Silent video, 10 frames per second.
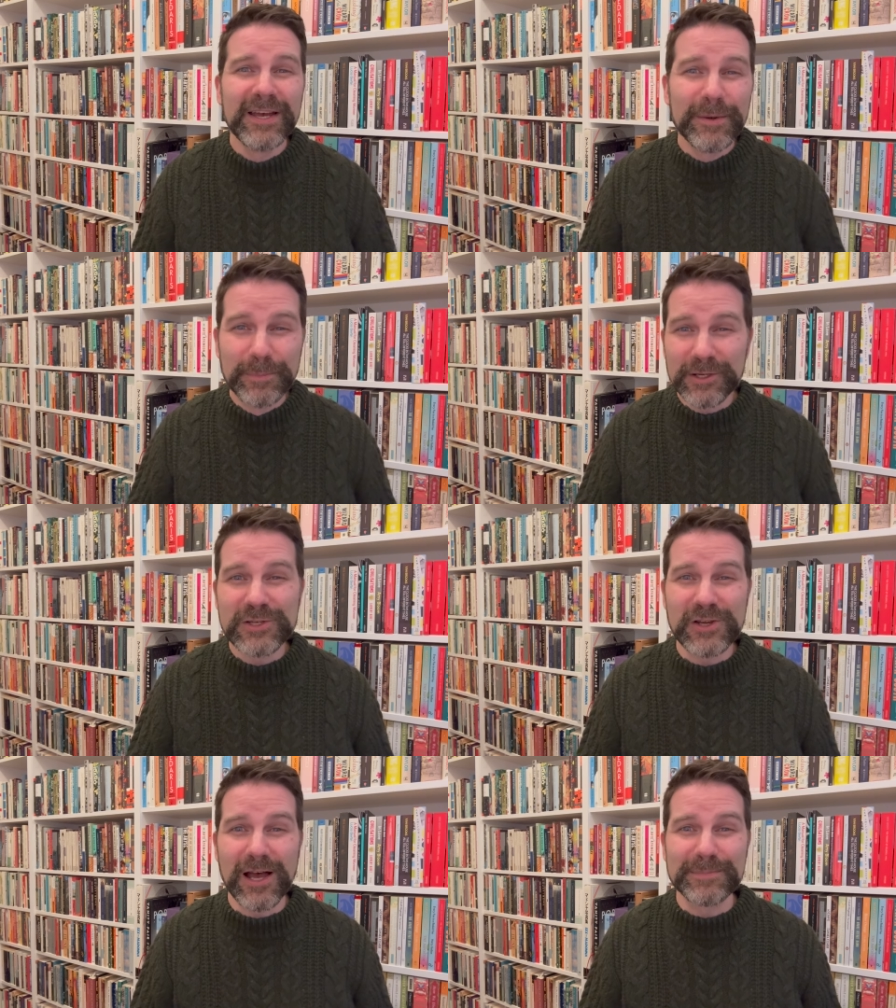
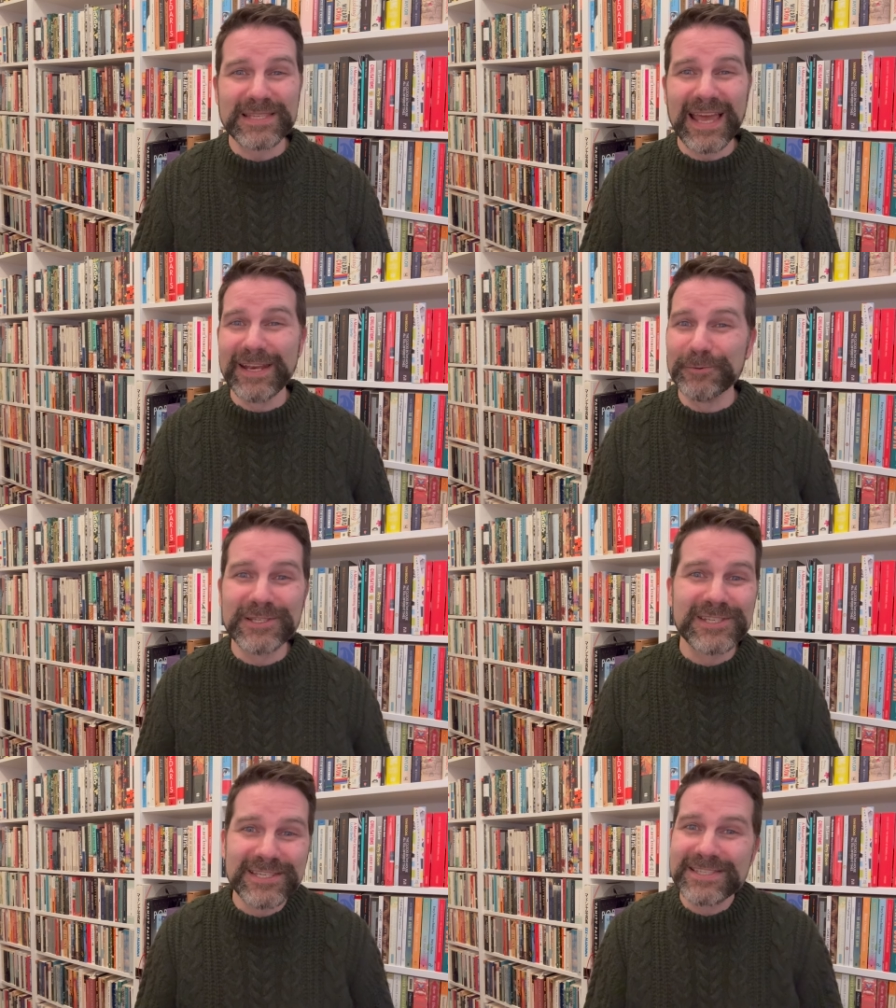bookshops. And it
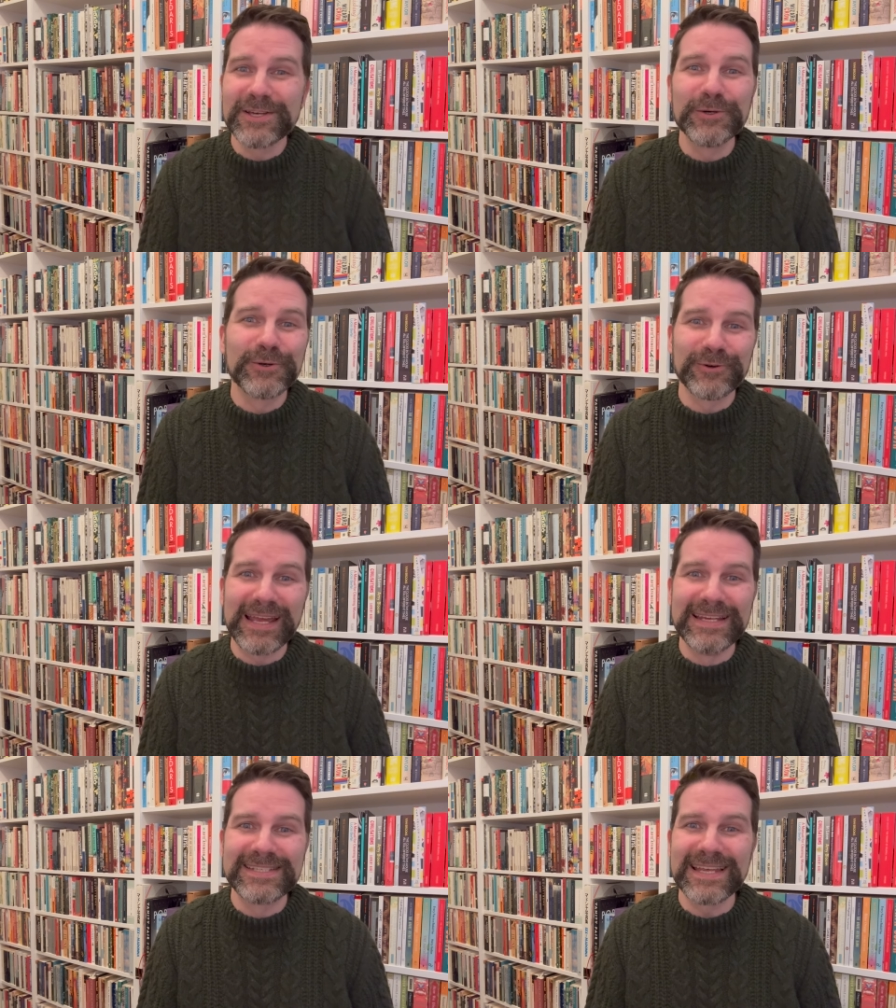was just so
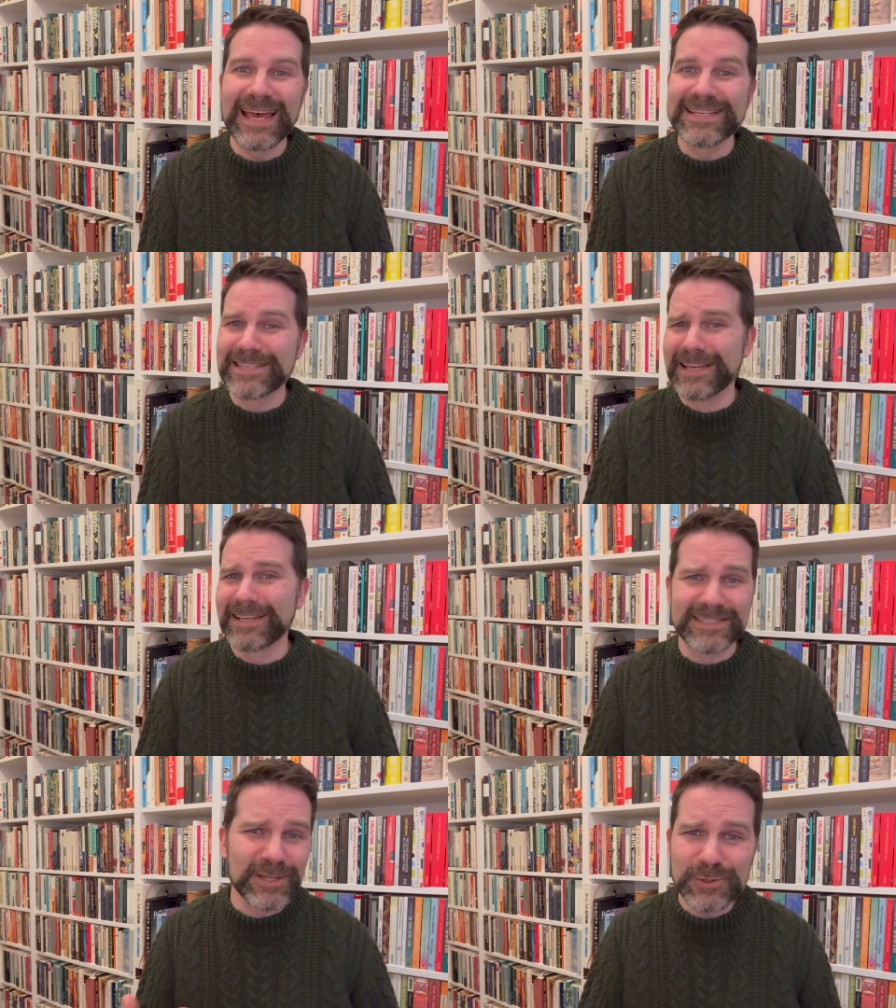great as like
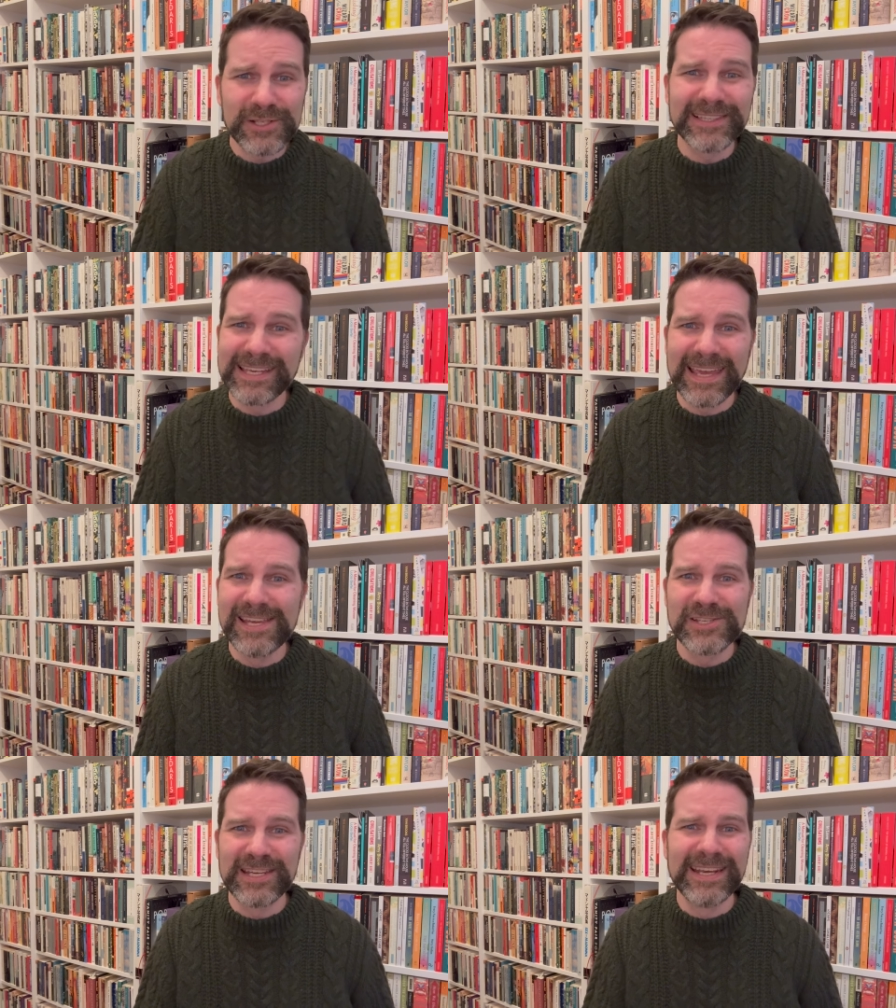a social
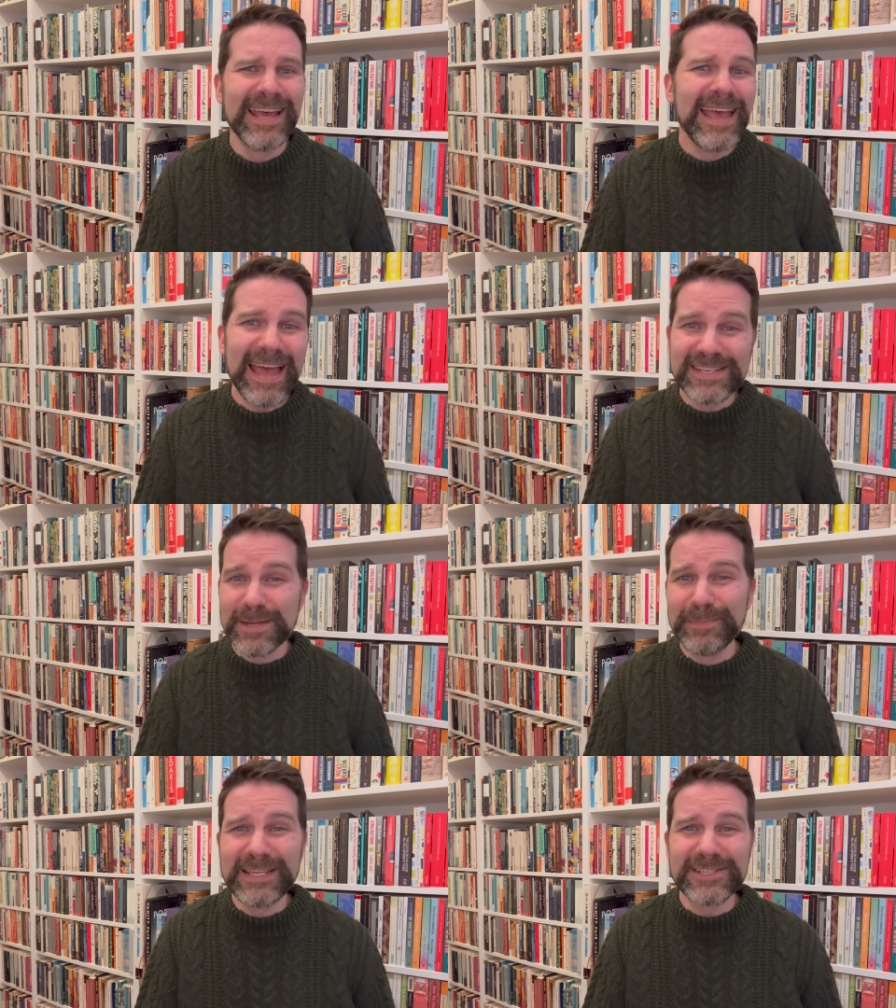occasion and
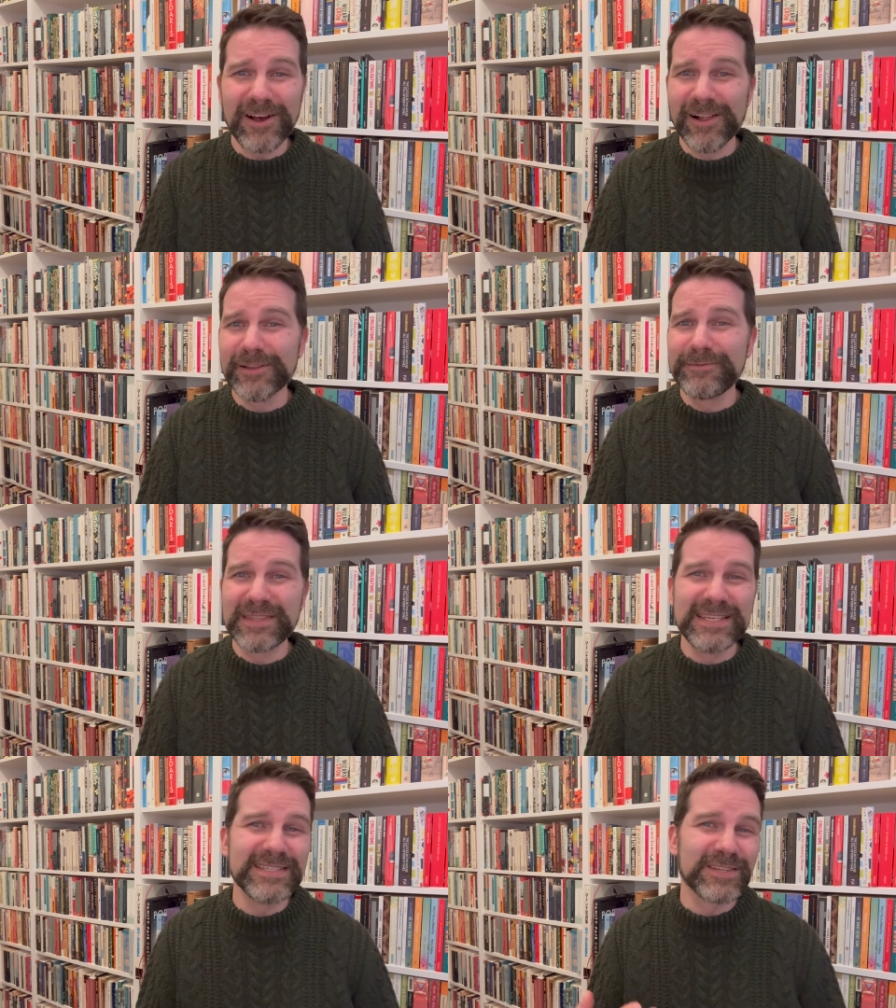to meet all of
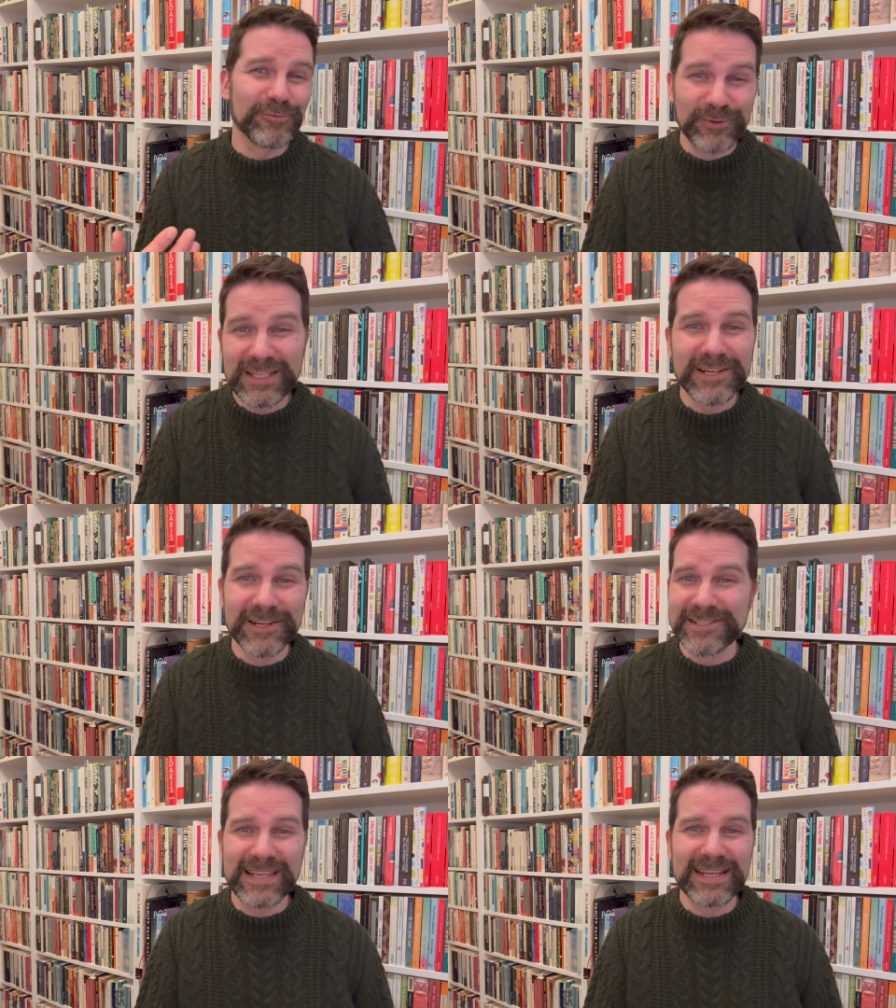these
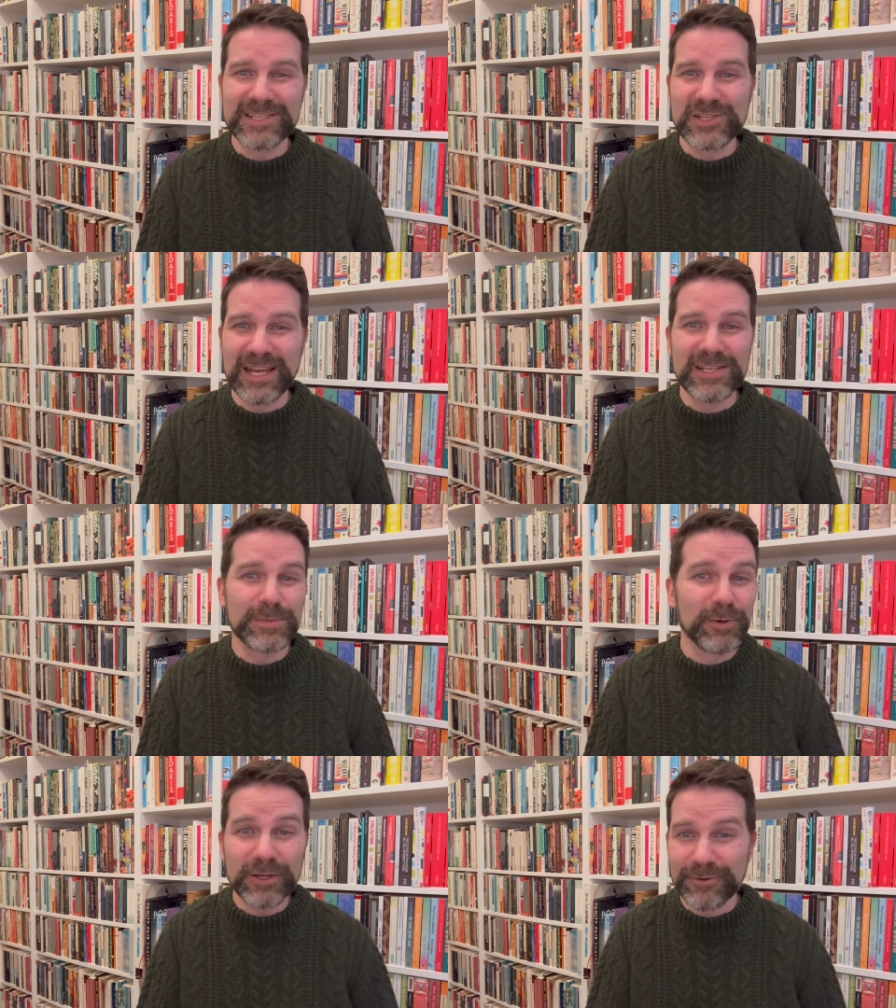readers and
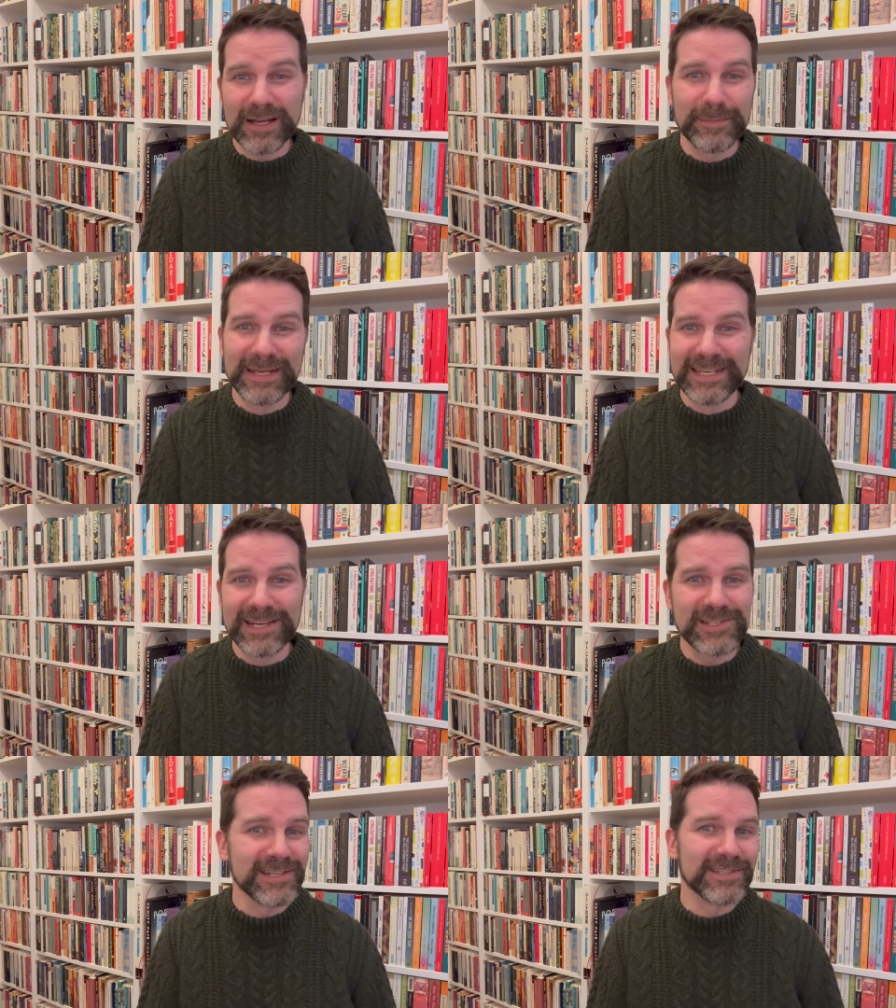exchange book
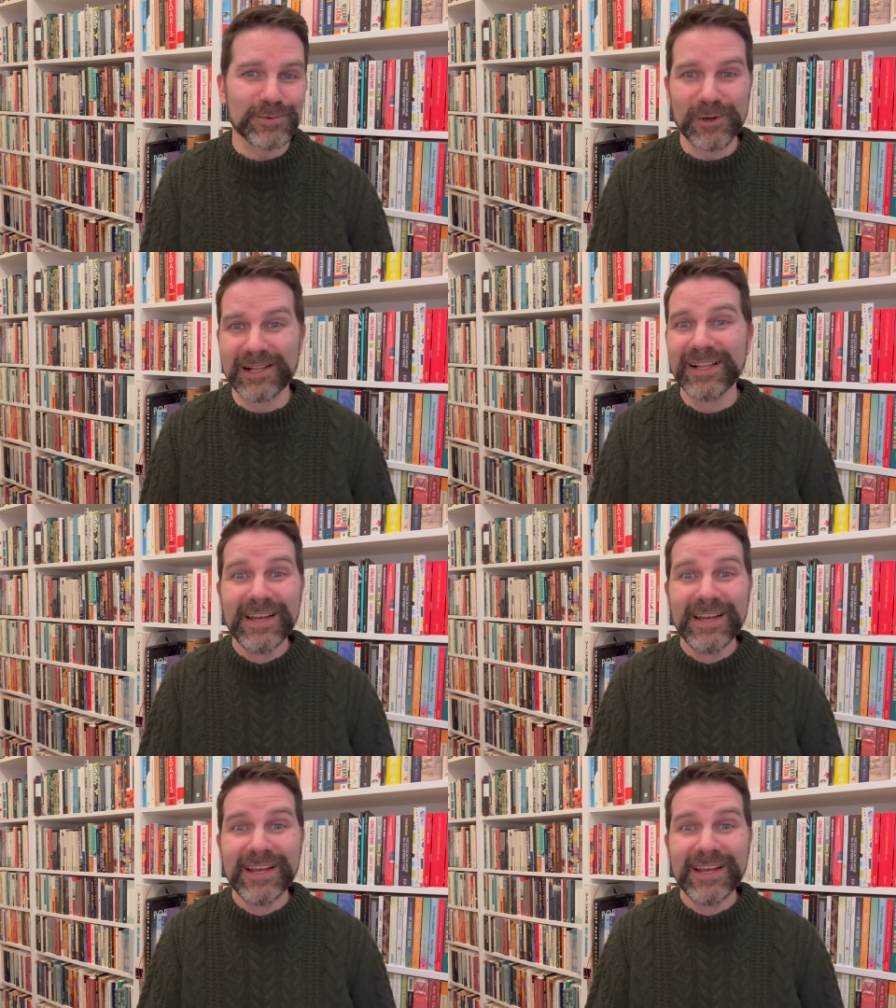recommendations while